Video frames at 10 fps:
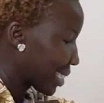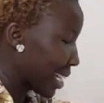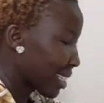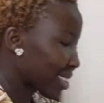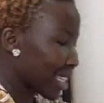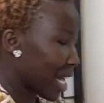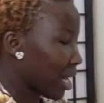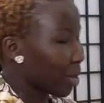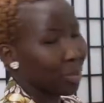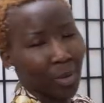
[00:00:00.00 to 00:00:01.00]
Next
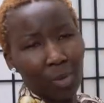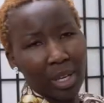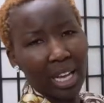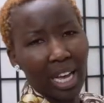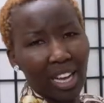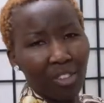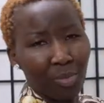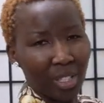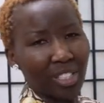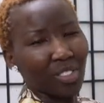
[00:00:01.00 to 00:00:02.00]
up, we
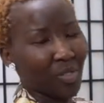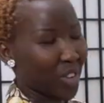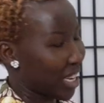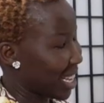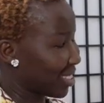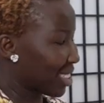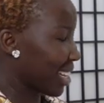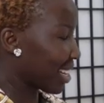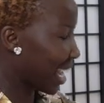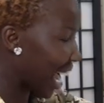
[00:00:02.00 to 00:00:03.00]
have Miss
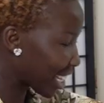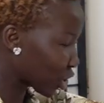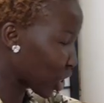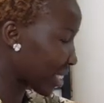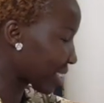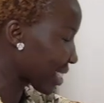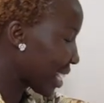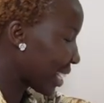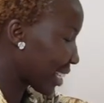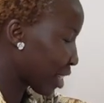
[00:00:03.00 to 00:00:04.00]
Vanessa Hudgens.
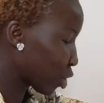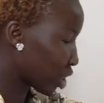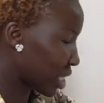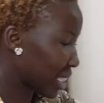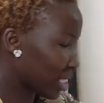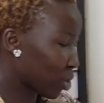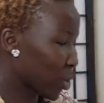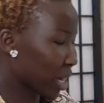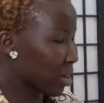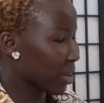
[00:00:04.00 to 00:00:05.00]
Now she is
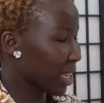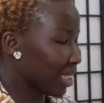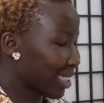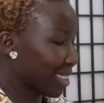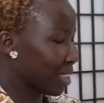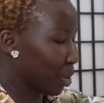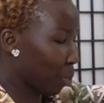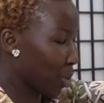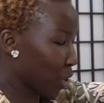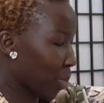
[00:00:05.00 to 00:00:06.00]
wearing this
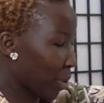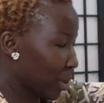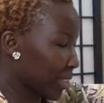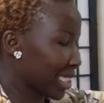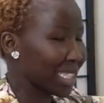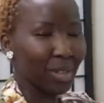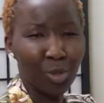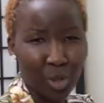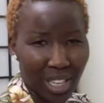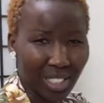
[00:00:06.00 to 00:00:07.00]
purple
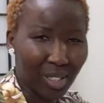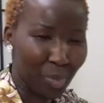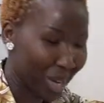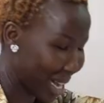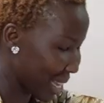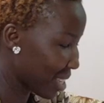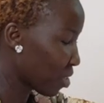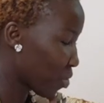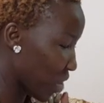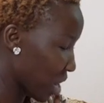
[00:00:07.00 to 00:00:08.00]
slip dress
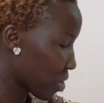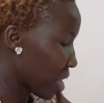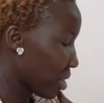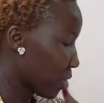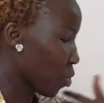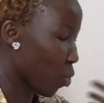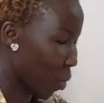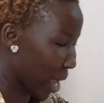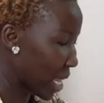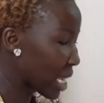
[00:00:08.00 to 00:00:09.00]
by Vera
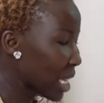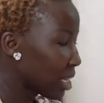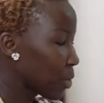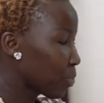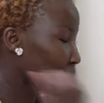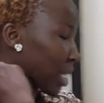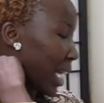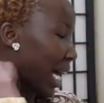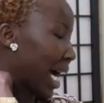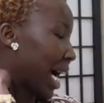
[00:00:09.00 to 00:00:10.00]
Wang.
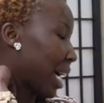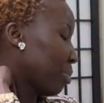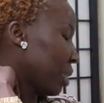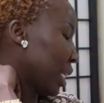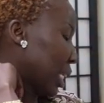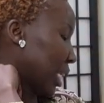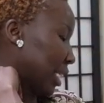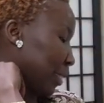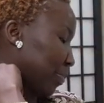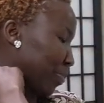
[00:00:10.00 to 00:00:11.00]
I
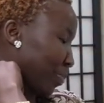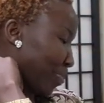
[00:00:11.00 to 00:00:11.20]
mean,